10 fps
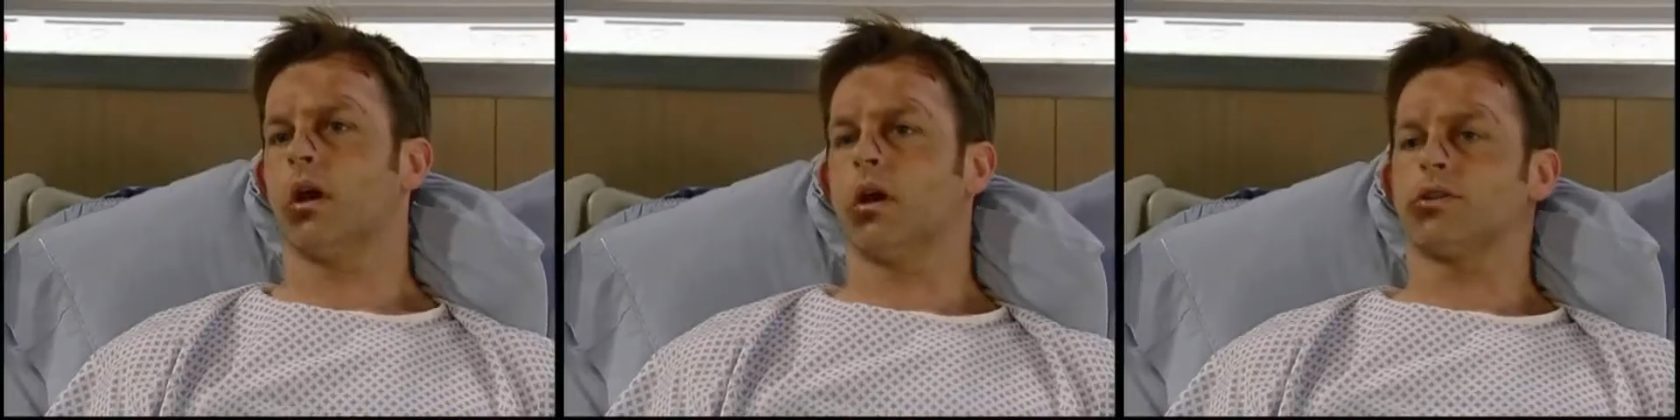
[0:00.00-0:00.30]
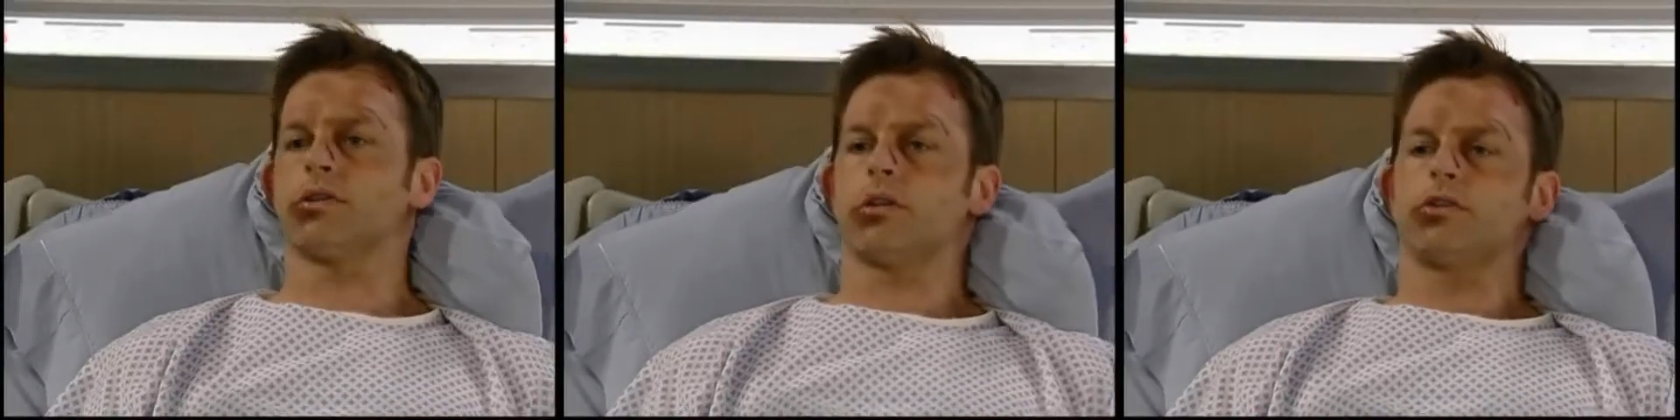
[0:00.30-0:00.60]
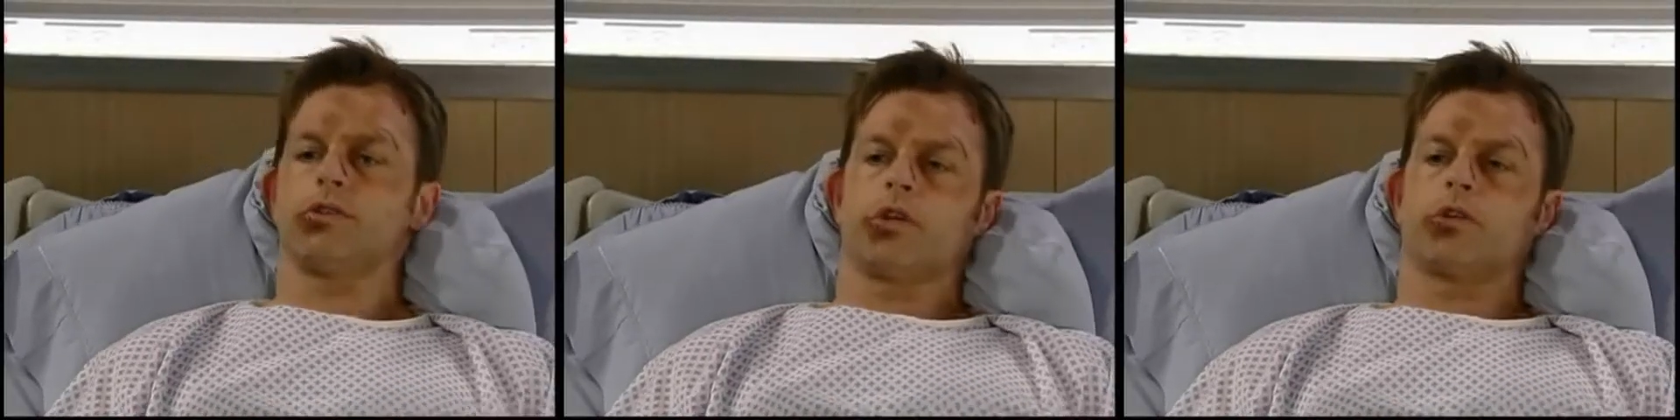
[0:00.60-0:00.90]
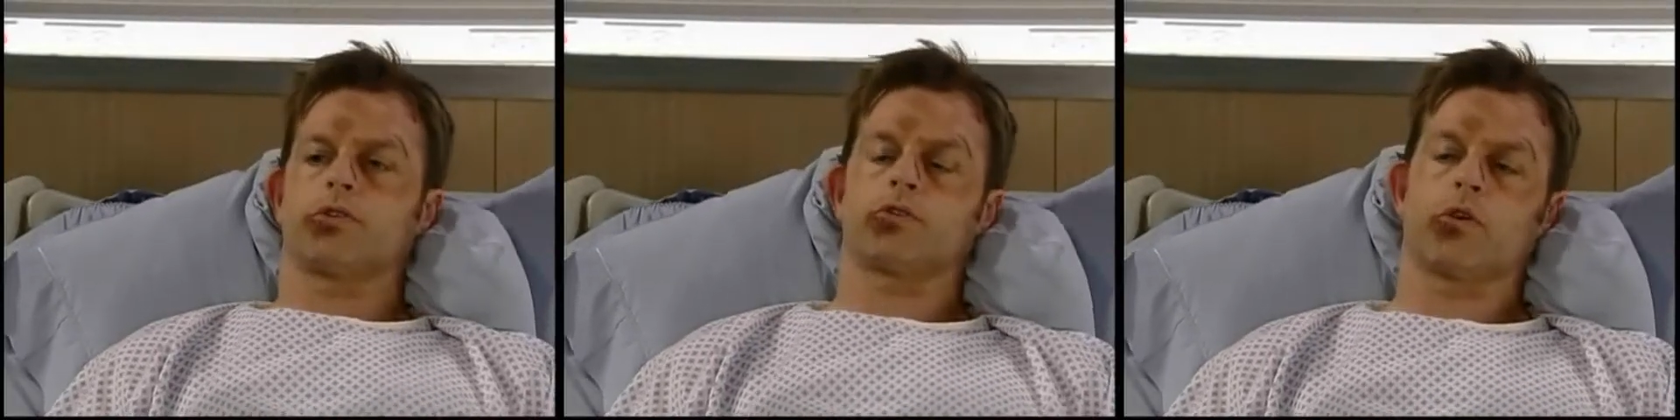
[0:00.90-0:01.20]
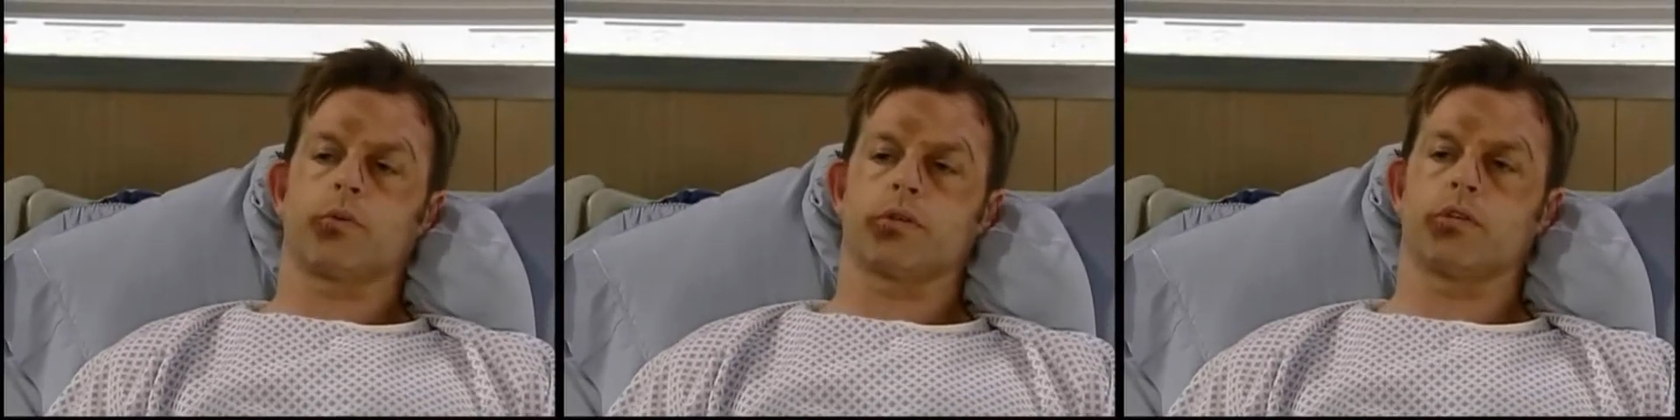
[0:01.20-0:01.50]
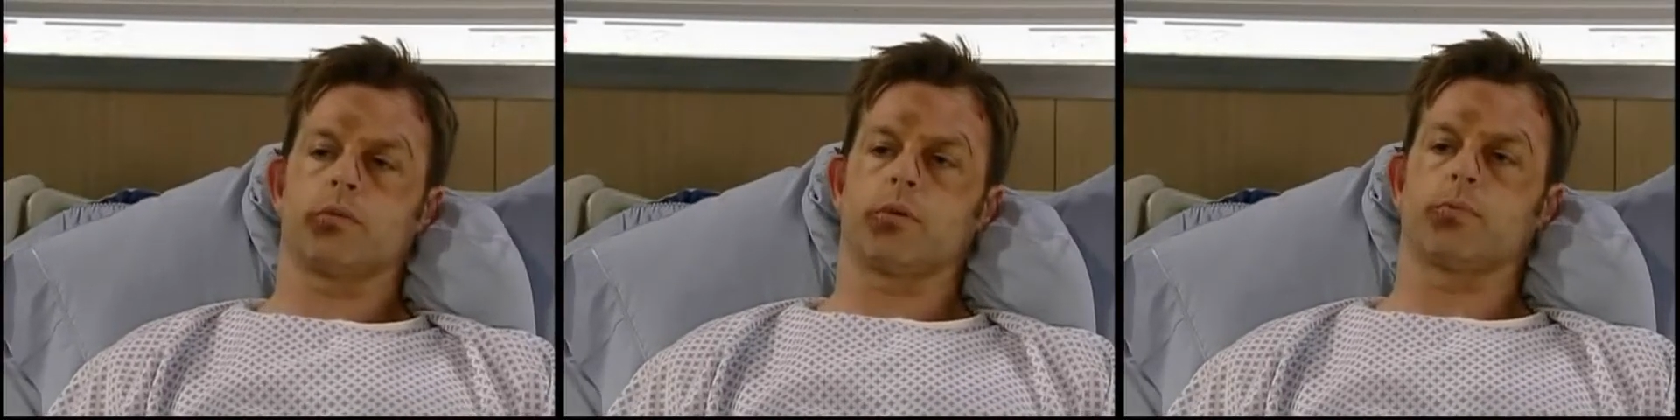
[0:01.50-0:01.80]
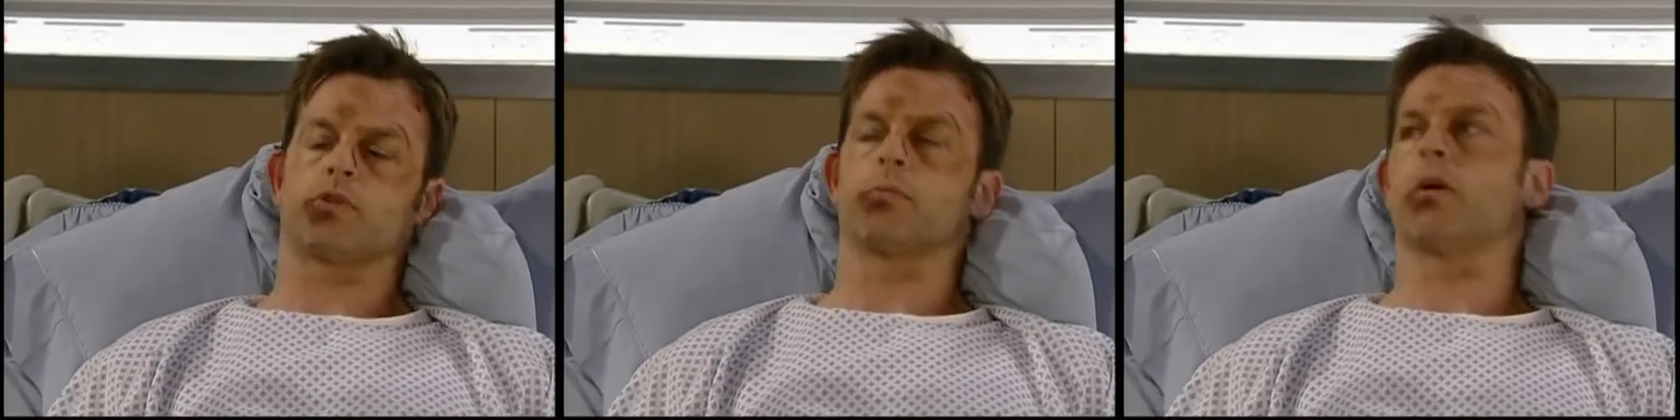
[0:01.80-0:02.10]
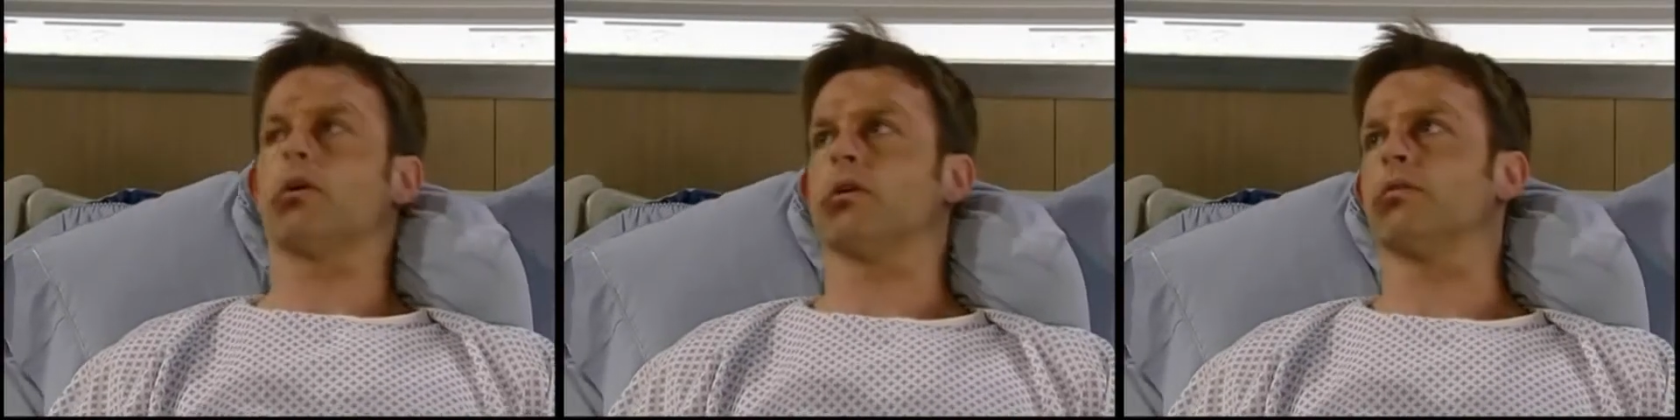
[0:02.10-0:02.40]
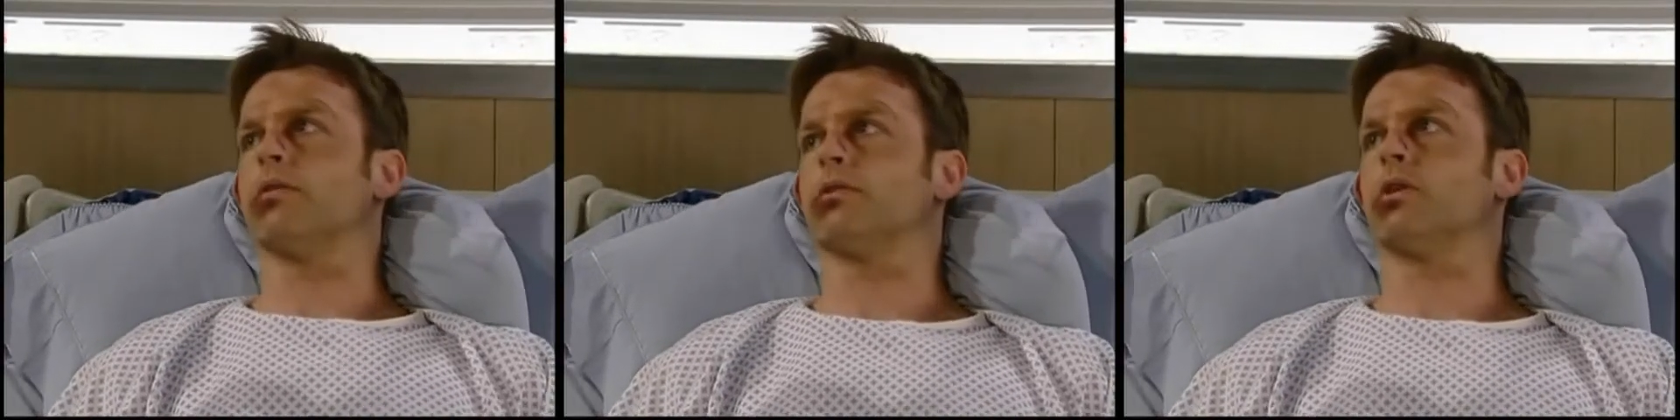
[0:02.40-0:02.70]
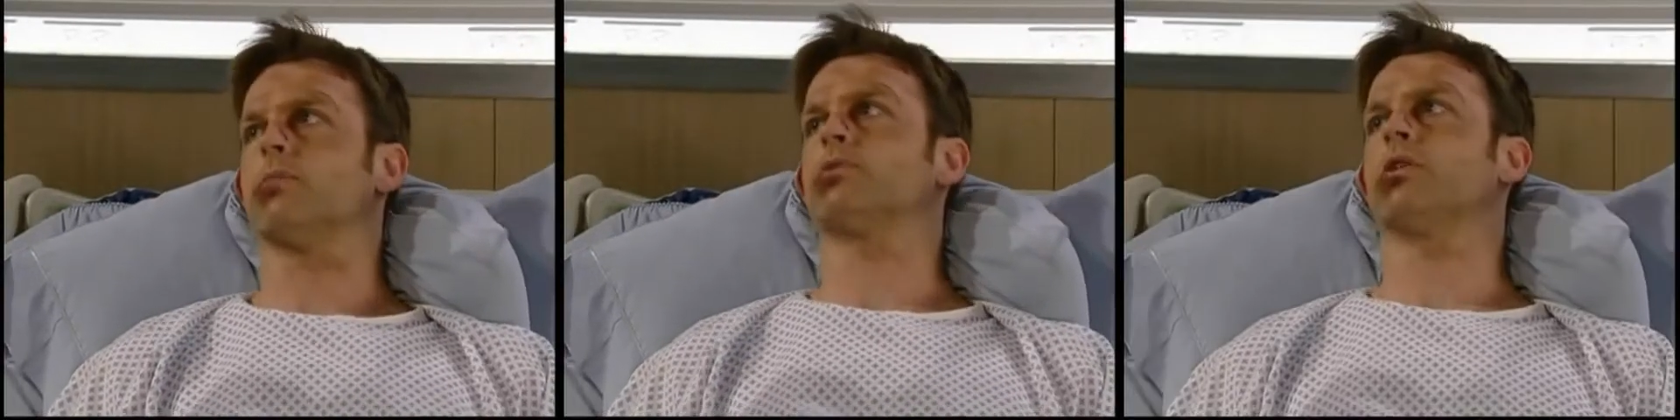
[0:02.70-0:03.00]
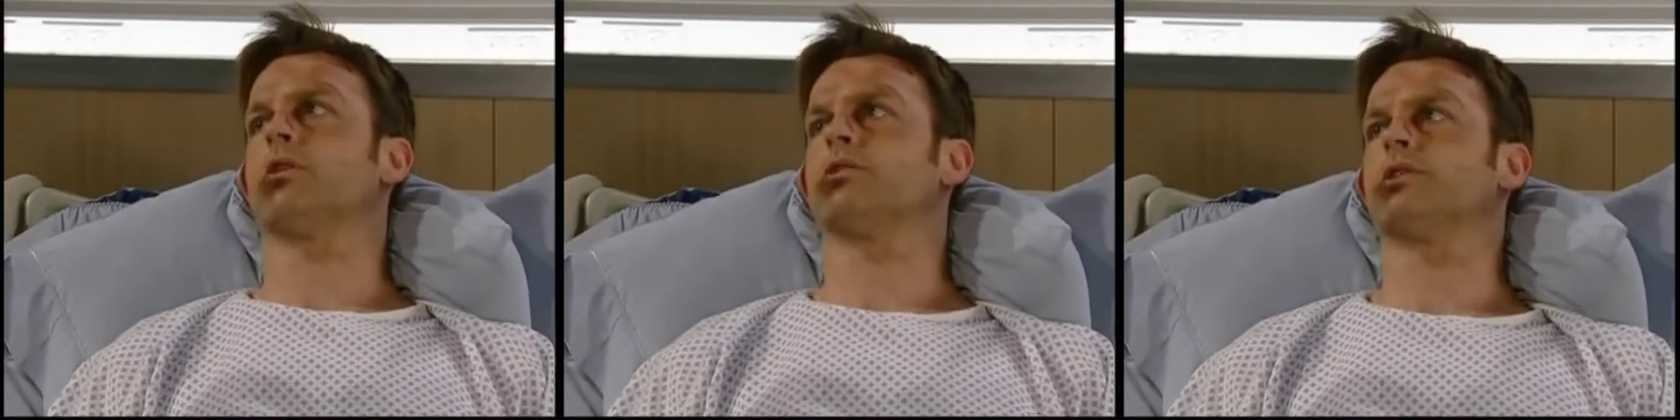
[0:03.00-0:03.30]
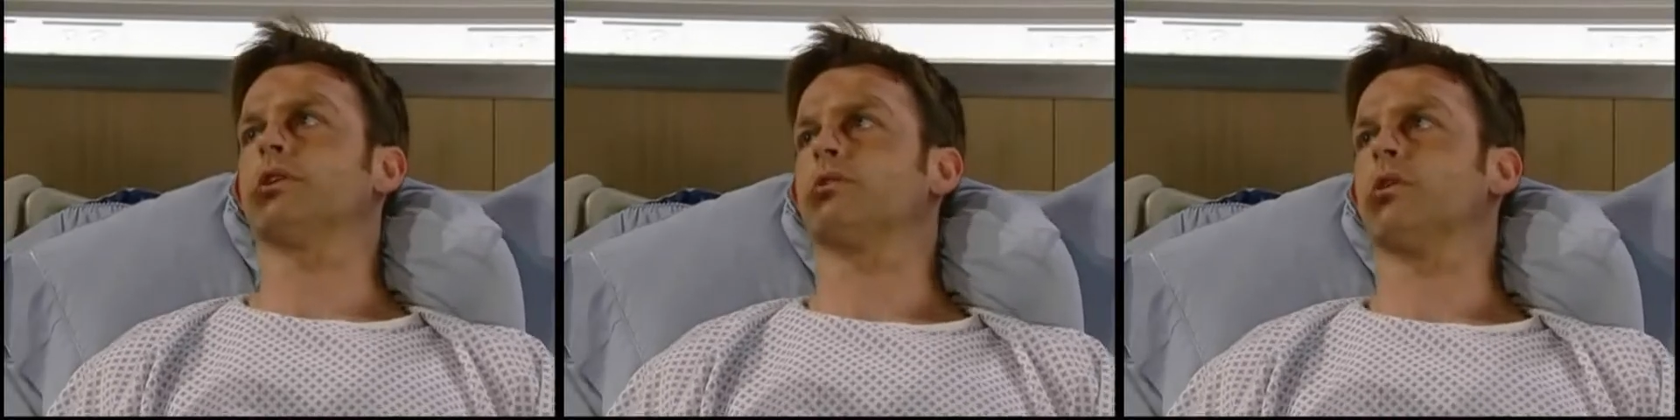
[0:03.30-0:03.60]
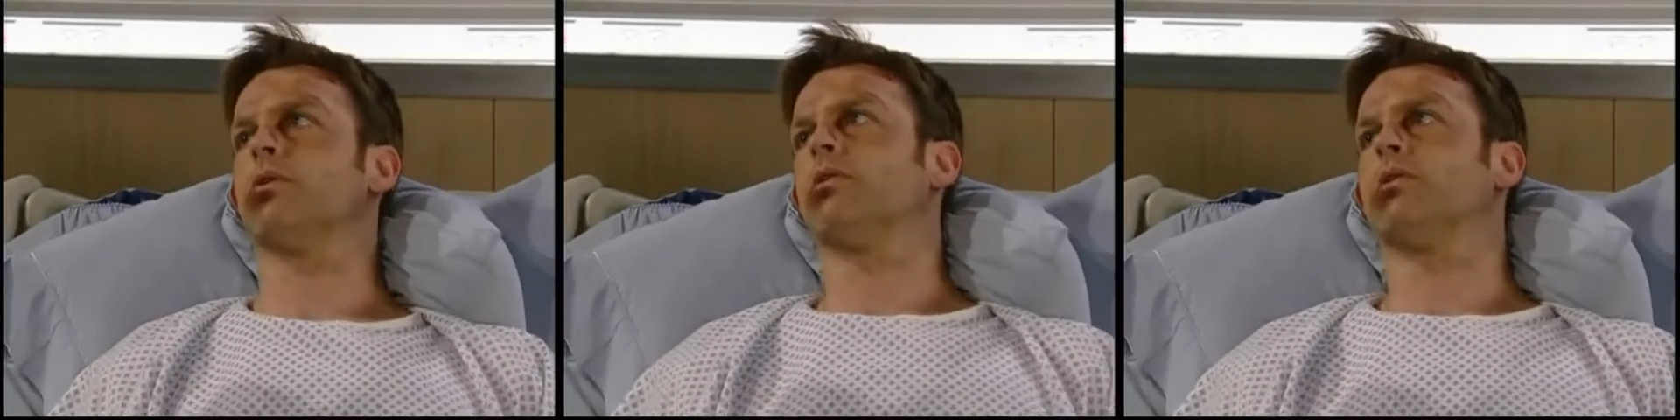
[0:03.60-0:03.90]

Uh, she said she'd change the story about seeing me push Marty if I dropped the charges against Cole.